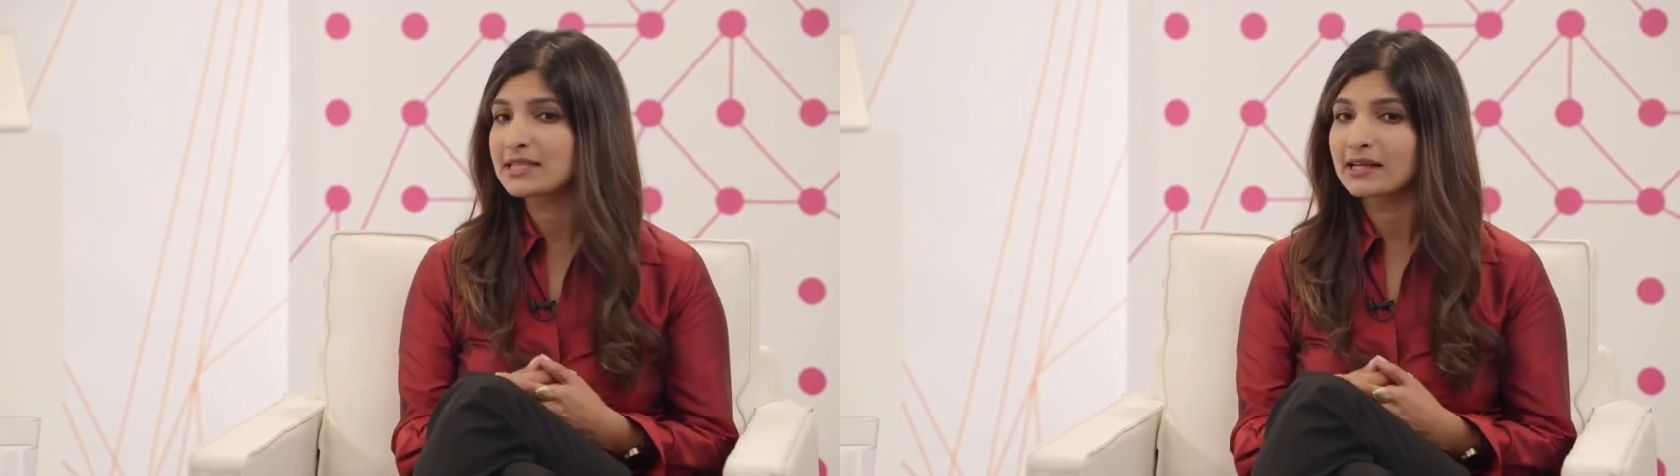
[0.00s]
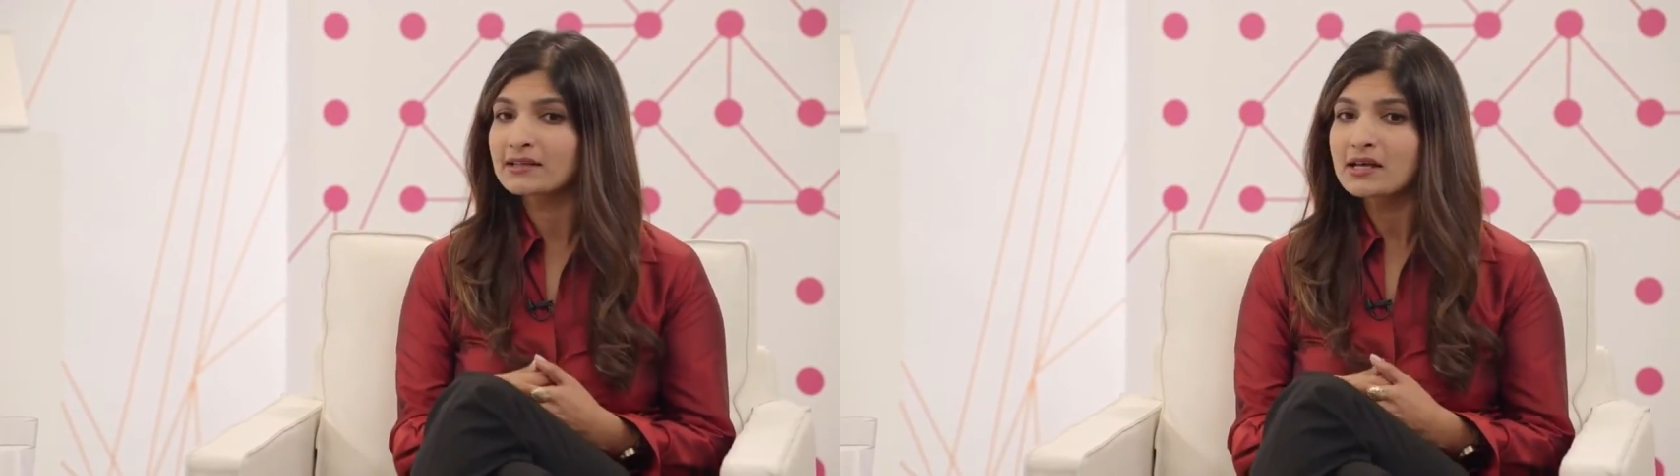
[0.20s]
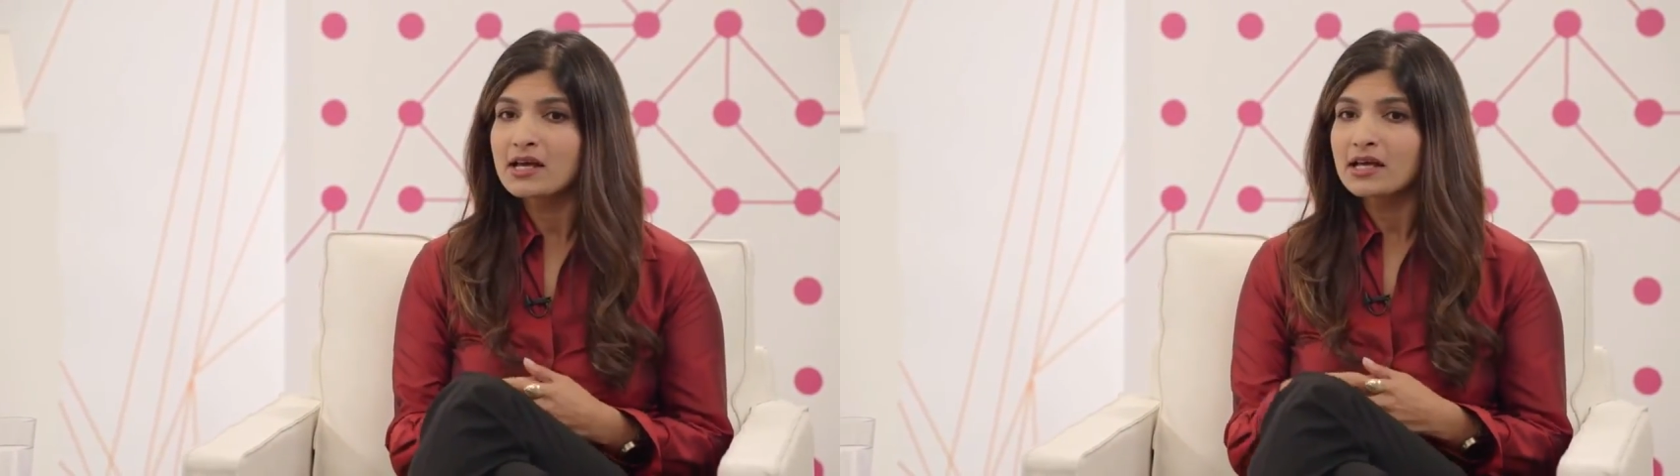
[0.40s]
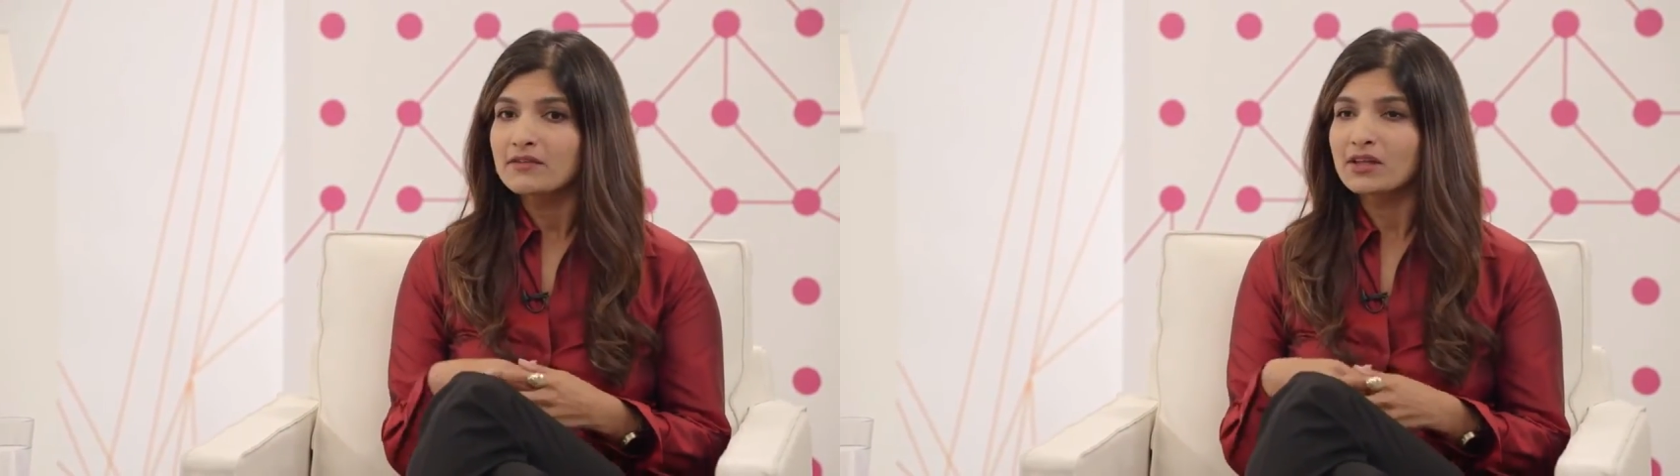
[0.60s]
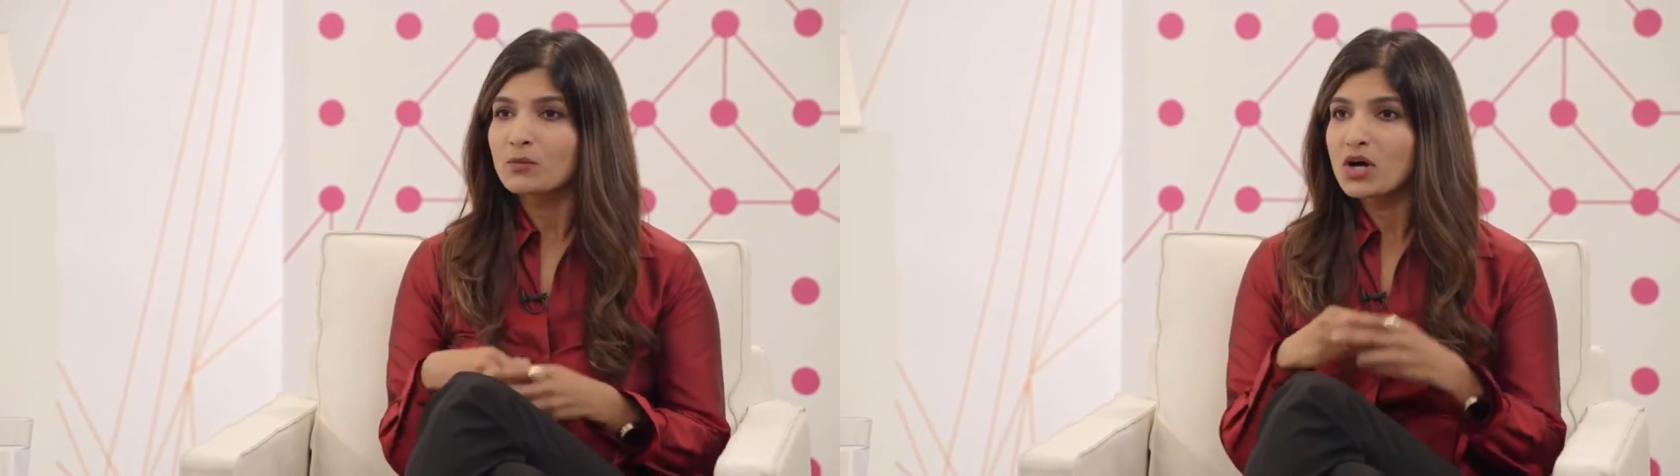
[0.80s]
that
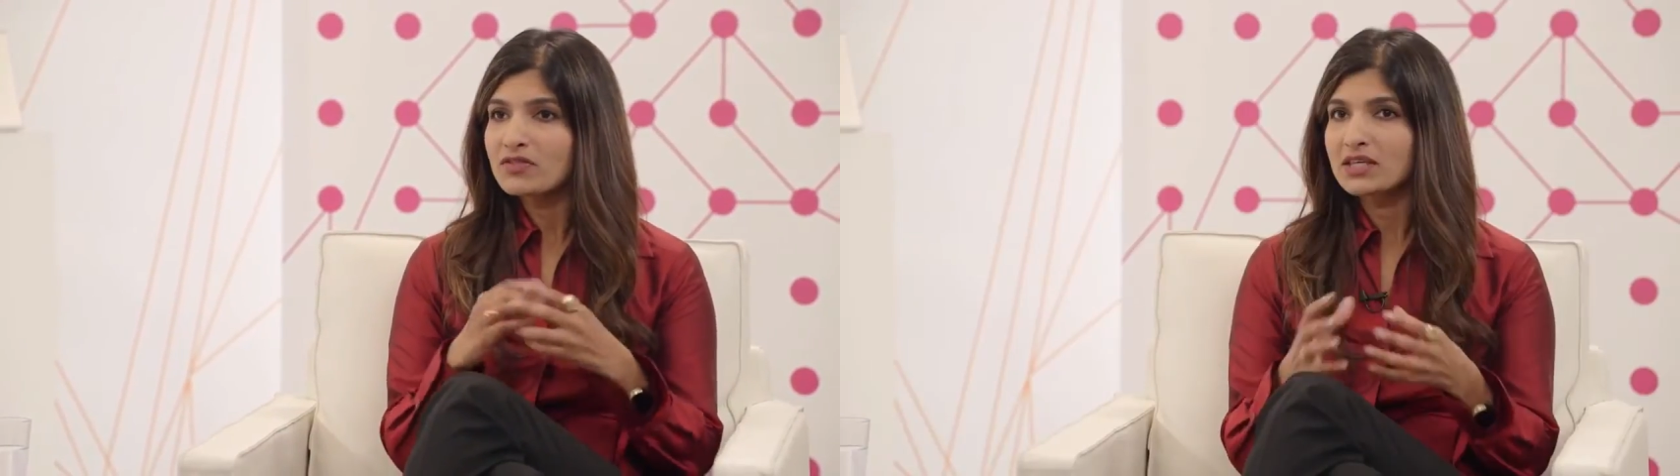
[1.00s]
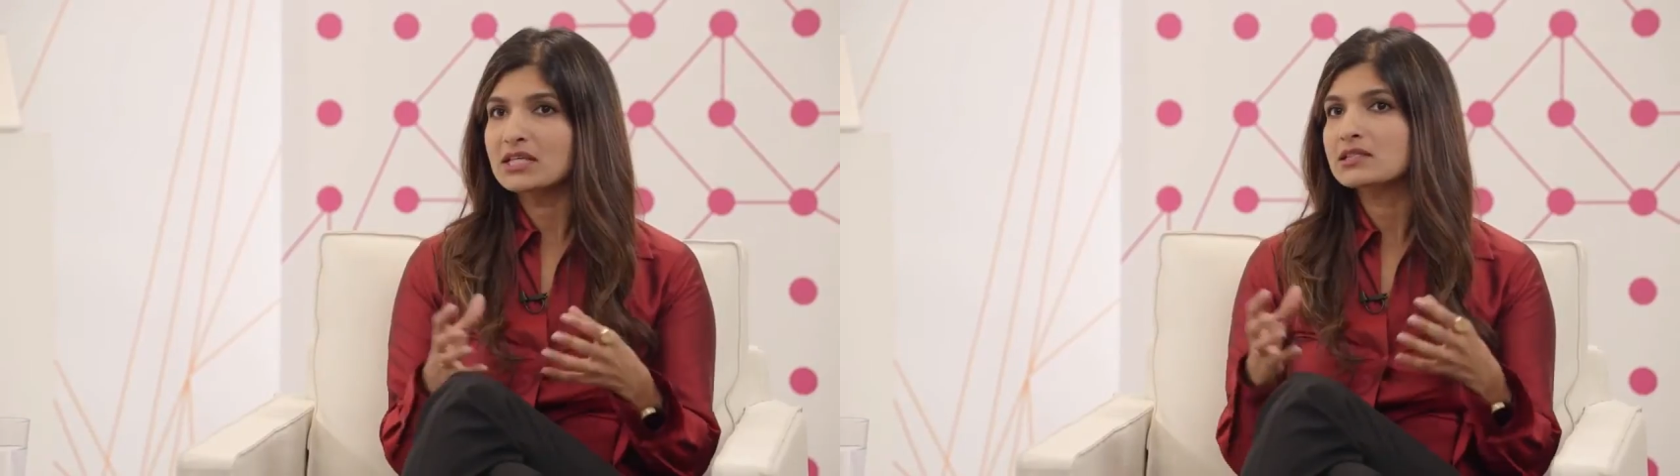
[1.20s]
they want